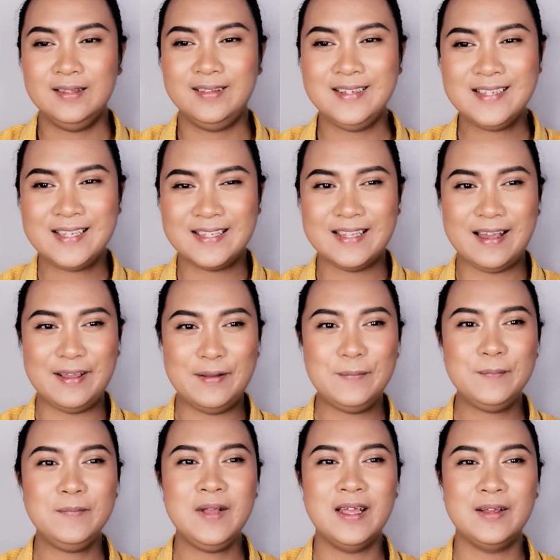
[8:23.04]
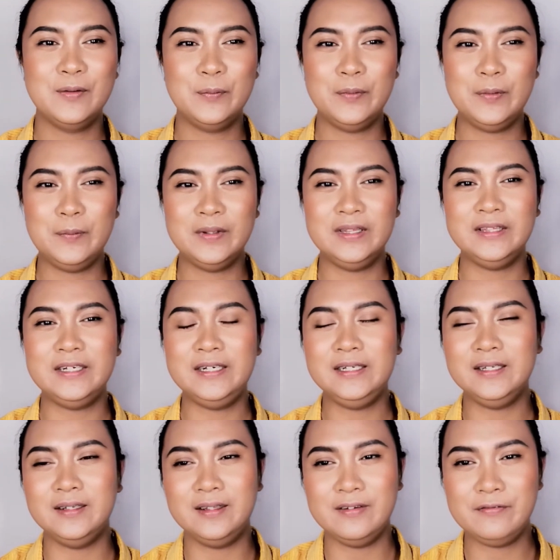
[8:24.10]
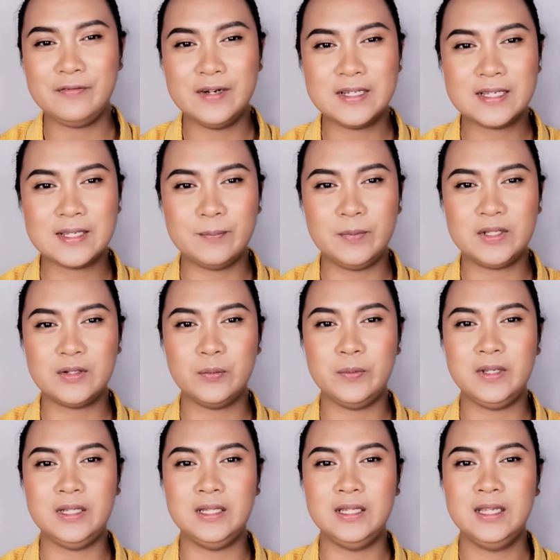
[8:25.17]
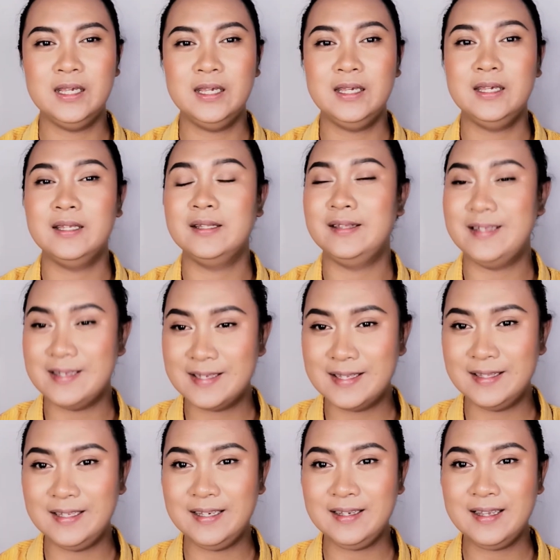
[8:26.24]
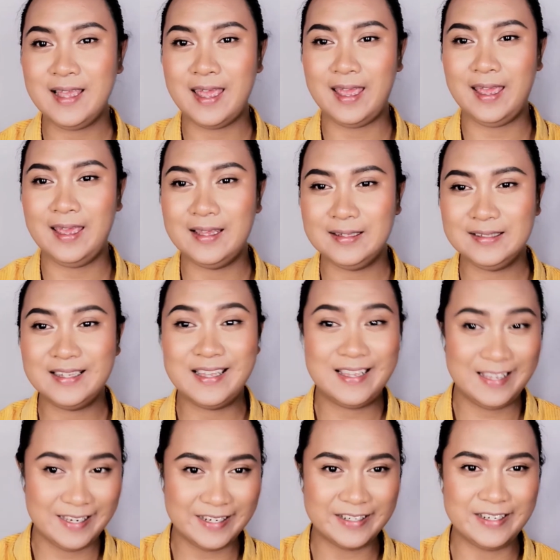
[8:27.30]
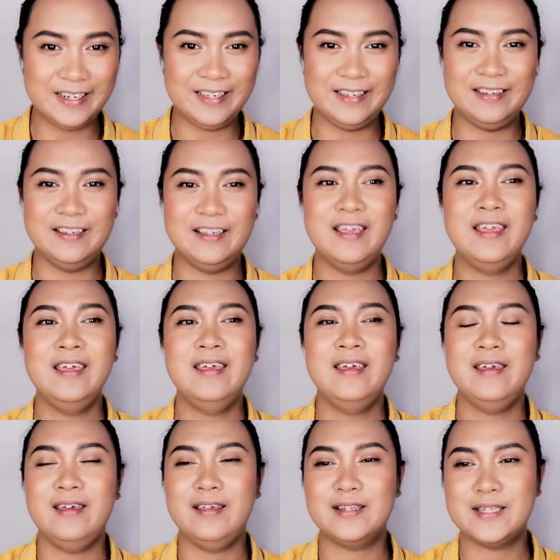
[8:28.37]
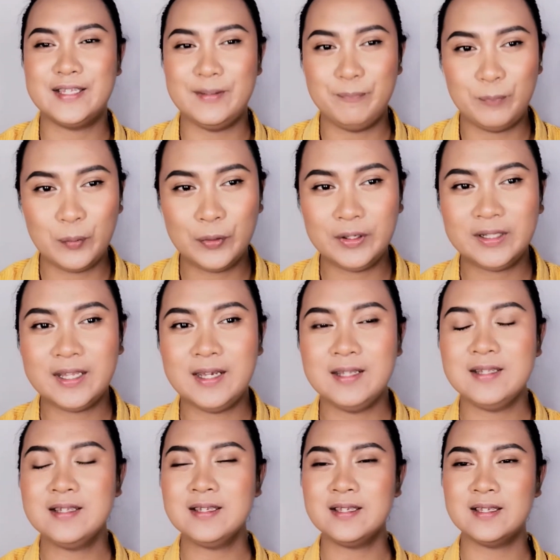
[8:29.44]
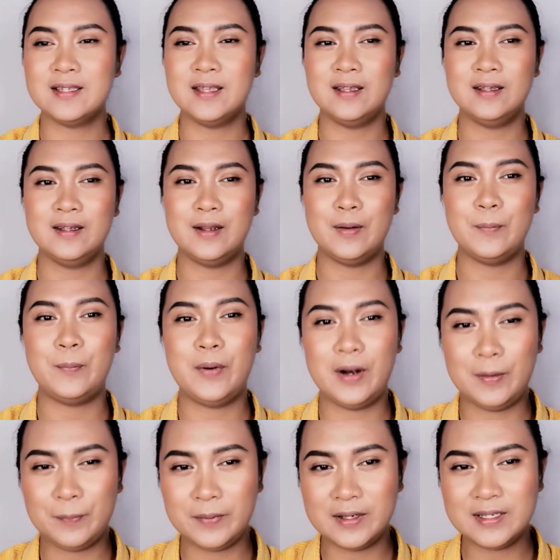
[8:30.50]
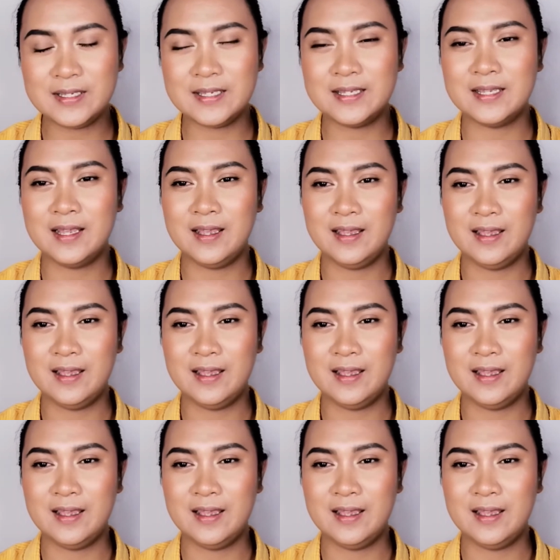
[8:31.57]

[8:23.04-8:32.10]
This time, we will learn the difference between listening and hearing, its importance, purpose,